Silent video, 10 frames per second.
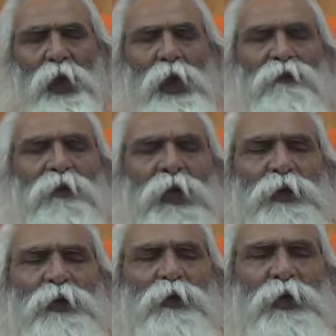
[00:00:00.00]
I
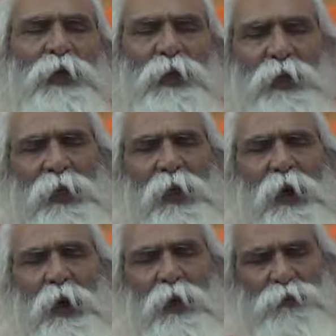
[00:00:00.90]
want to clear
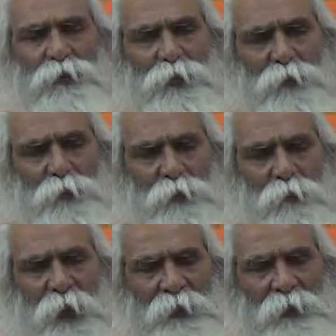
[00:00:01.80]
all of you
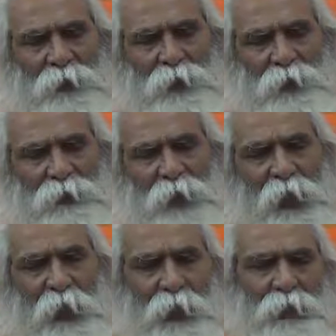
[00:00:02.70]
by the
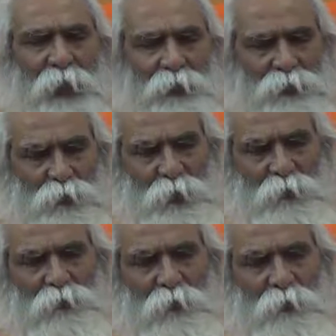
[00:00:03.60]
Geeta and the
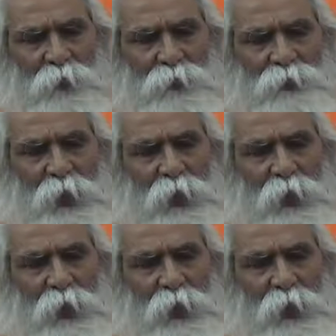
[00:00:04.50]
assurance of Krishna